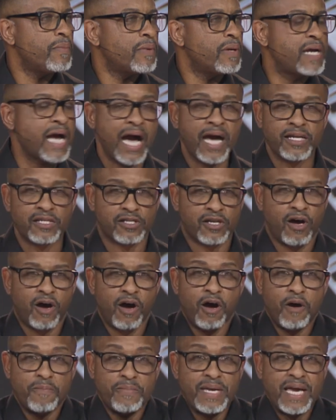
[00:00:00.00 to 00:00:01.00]
God has
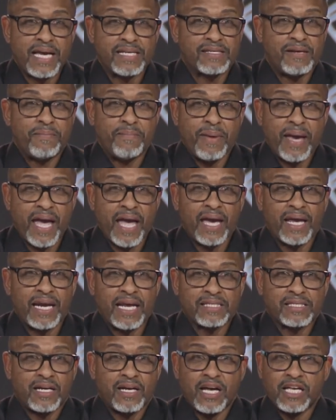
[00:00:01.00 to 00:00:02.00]
called me as a man,
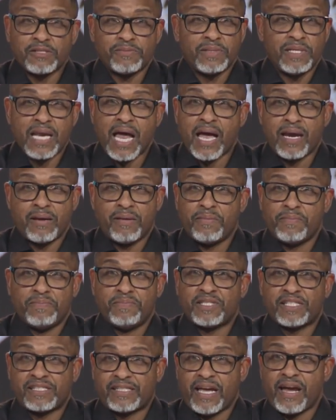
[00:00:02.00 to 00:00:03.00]
as a husband, not to
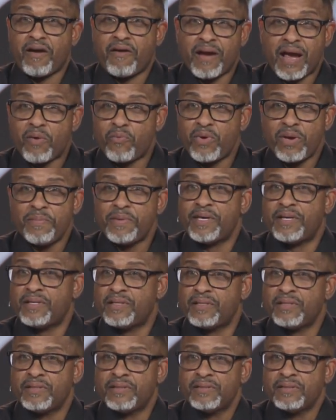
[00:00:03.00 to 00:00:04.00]
stare at women,
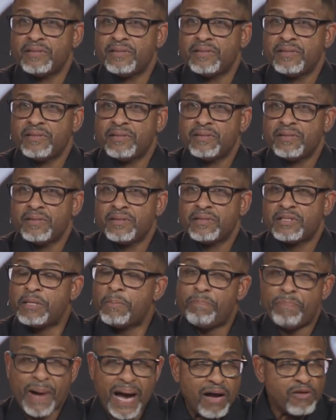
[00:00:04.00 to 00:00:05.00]
to
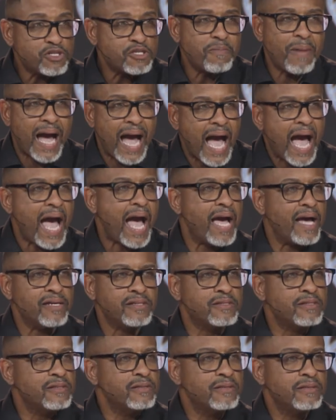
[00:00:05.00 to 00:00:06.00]
bounce my
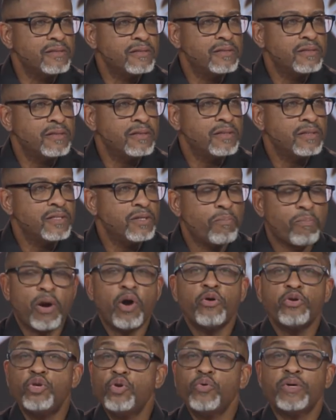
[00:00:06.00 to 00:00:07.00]
eyes.
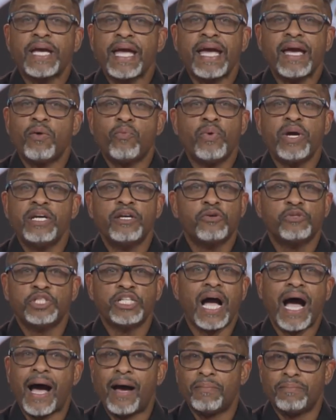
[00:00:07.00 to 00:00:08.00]
Bro, you can't window
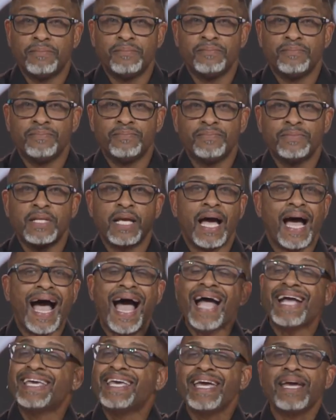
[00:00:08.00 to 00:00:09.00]
shop.
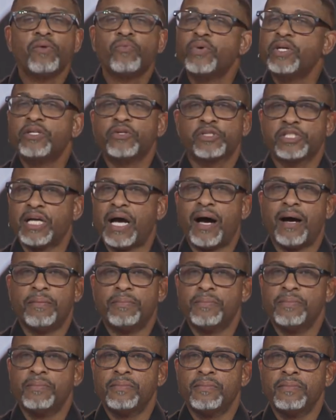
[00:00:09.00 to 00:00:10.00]
I can't window shop.
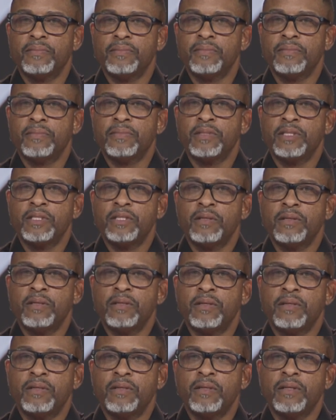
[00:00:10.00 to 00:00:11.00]

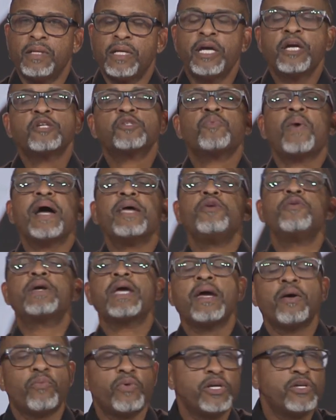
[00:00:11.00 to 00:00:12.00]
Here's why you
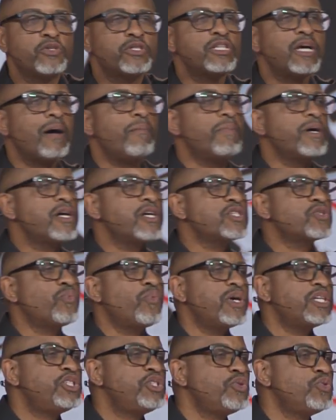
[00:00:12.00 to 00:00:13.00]
can't window shop because
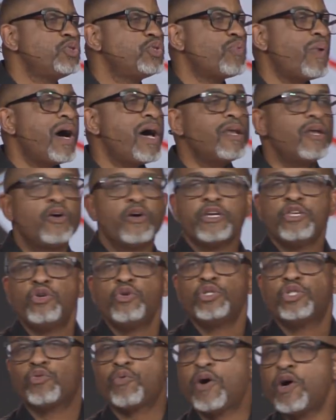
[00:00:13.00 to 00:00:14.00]
what you dwell on,
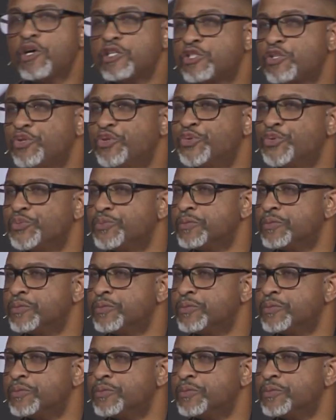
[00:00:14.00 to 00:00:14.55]
you're drawn to.